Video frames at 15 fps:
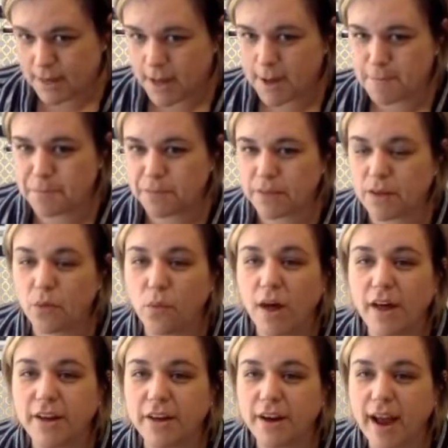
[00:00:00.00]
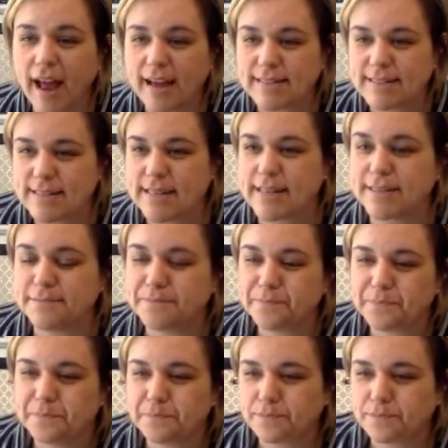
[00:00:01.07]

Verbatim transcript: Um, while you're asking,